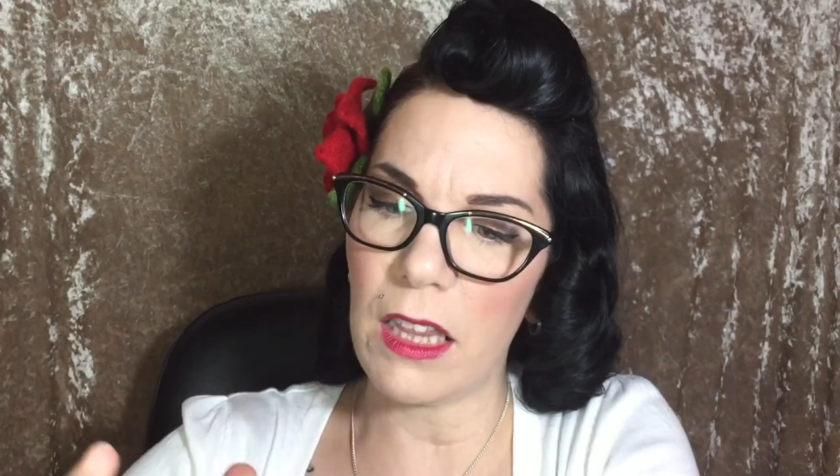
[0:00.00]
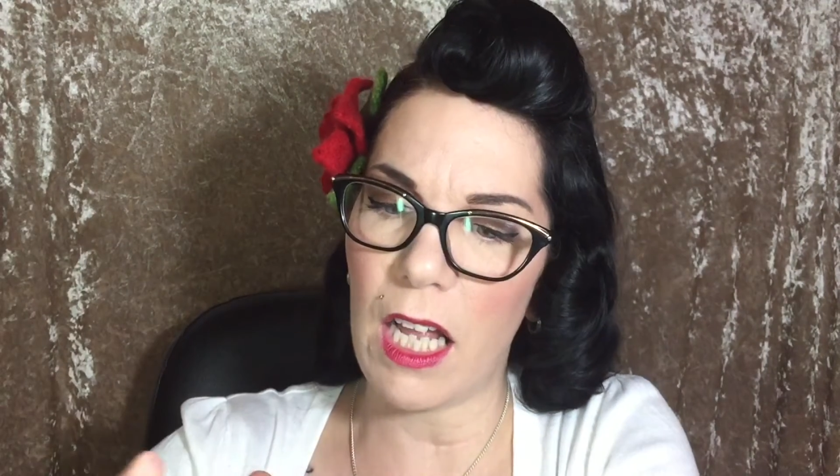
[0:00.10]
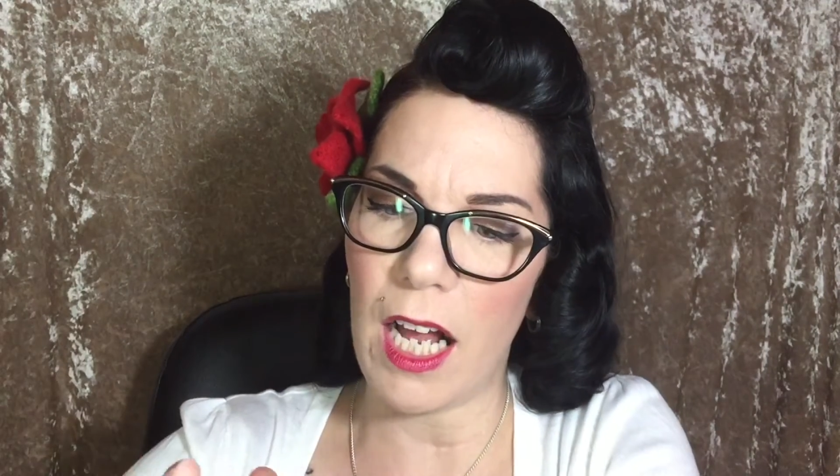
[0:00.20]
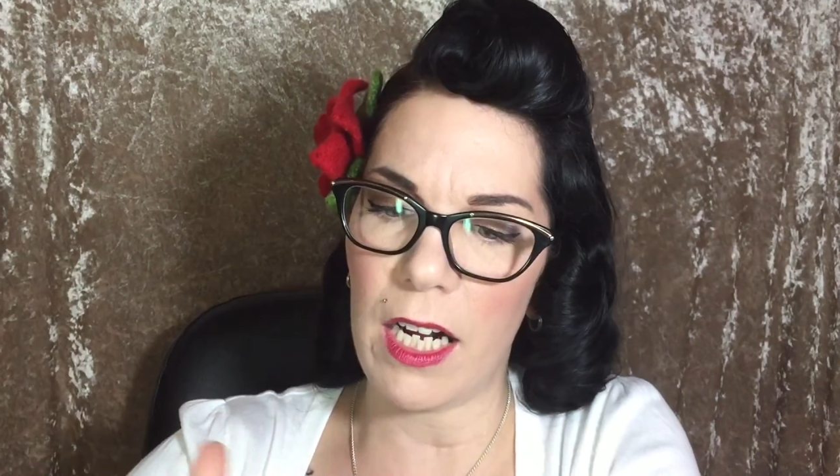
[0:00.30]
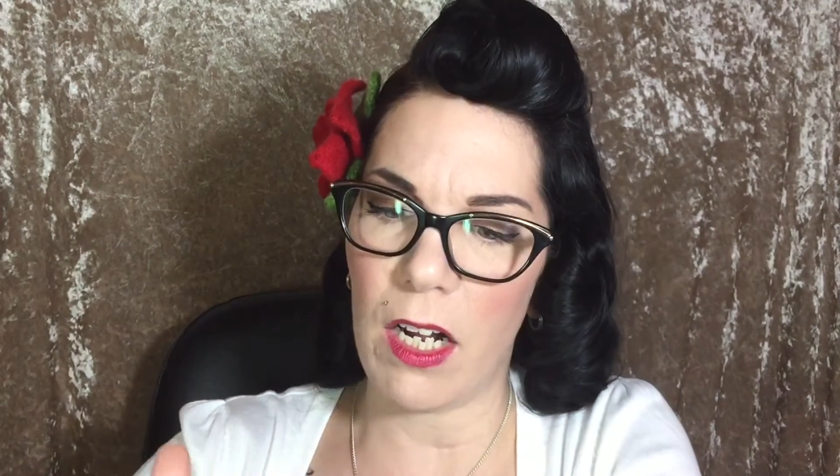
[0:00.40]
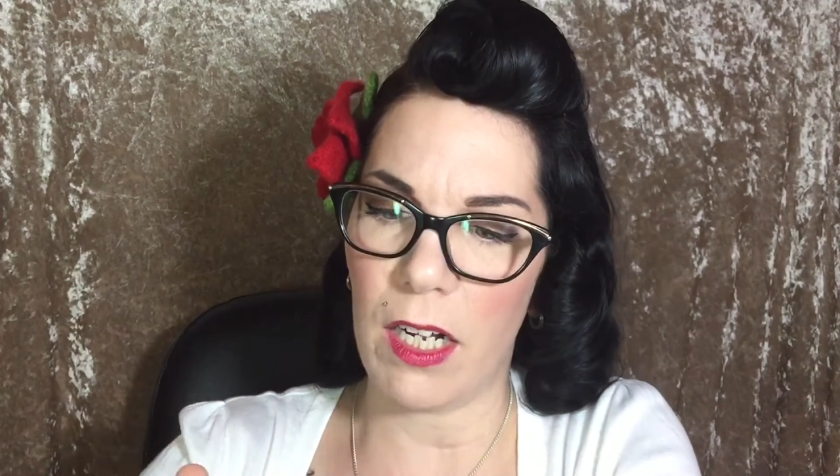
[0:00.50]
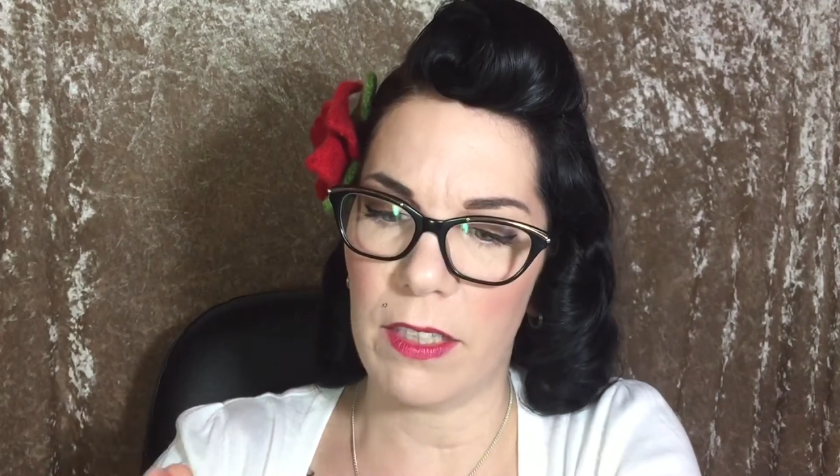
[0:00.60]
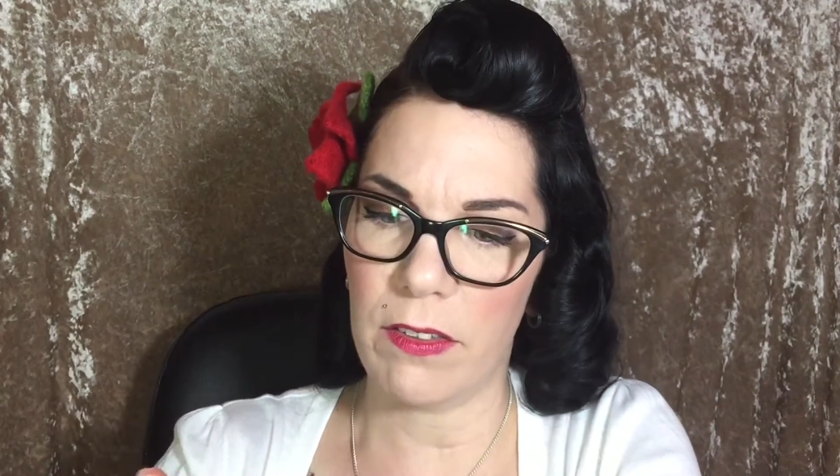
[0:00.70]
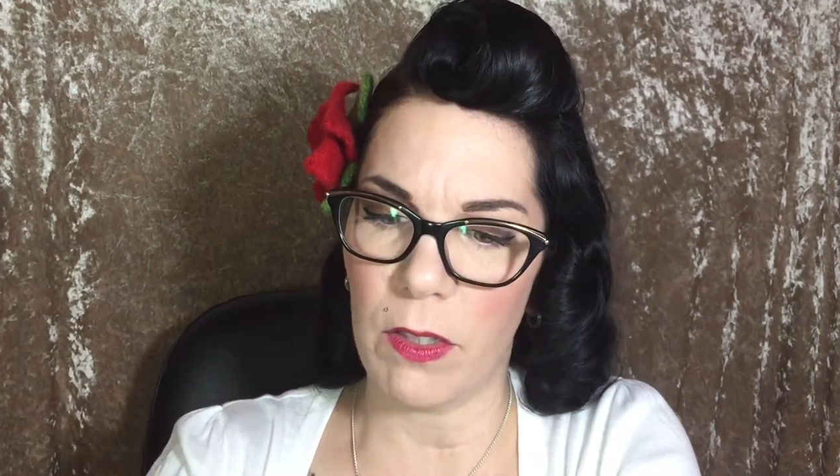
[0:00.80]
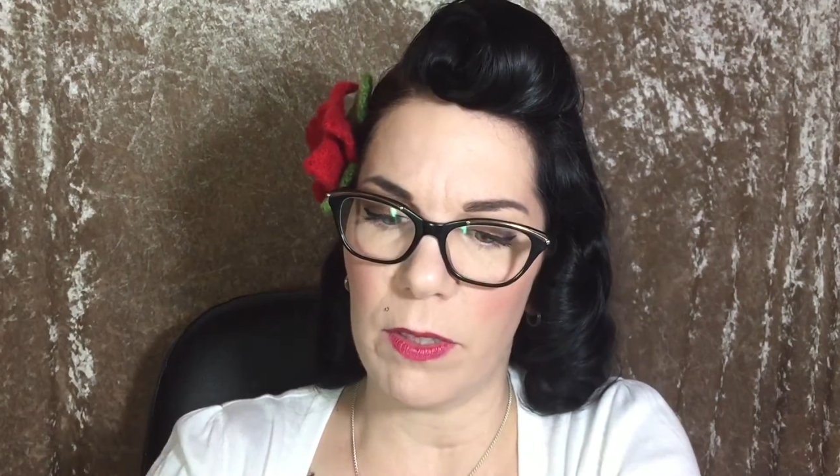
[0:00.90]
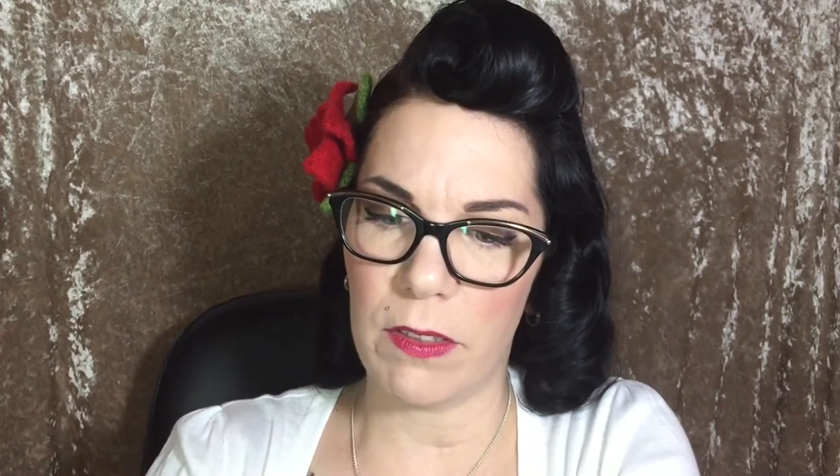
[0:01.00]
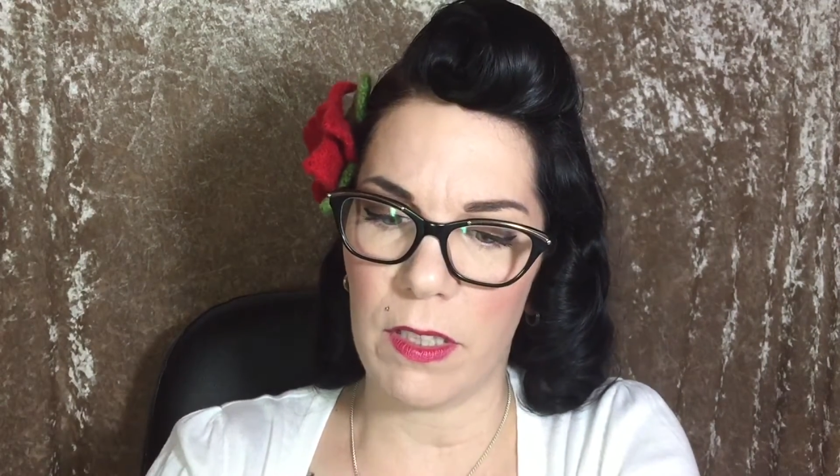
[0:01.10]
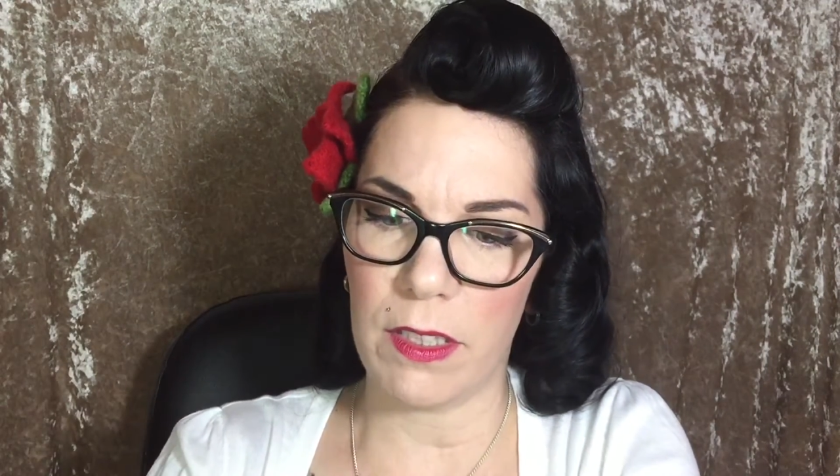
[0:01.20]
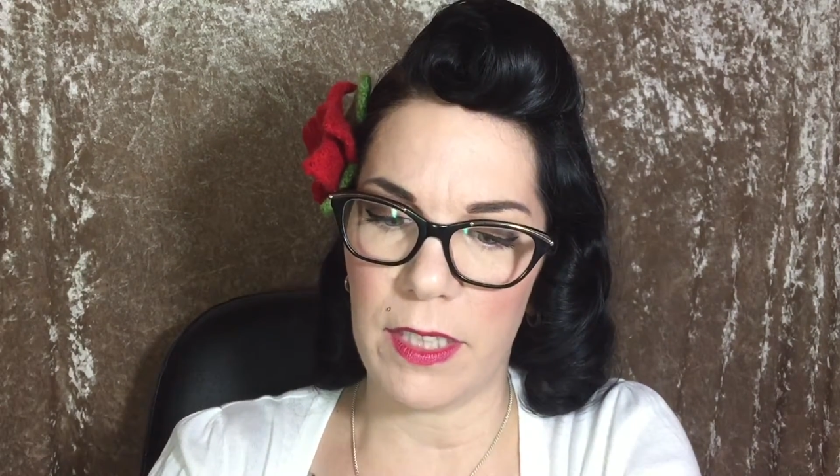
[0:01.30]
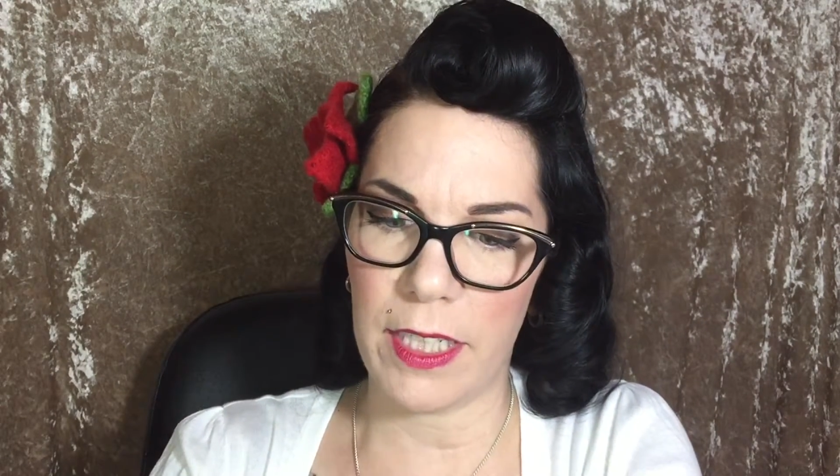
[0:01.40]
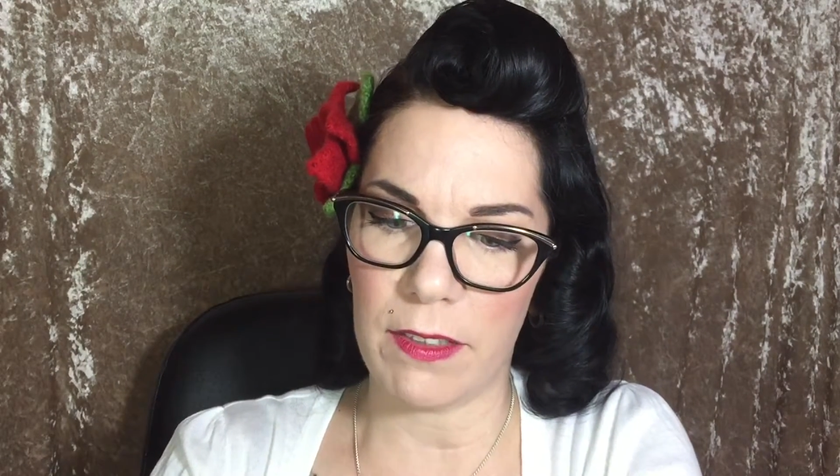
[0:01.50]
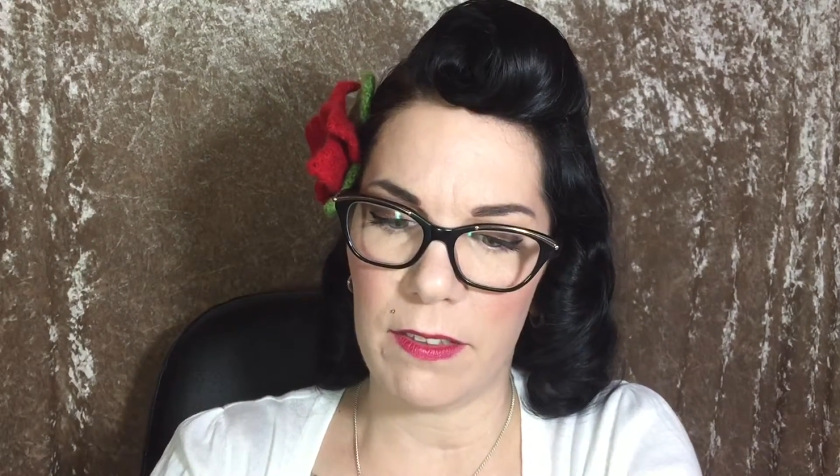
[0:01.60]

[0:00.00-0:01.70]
a lot on, so it's going to take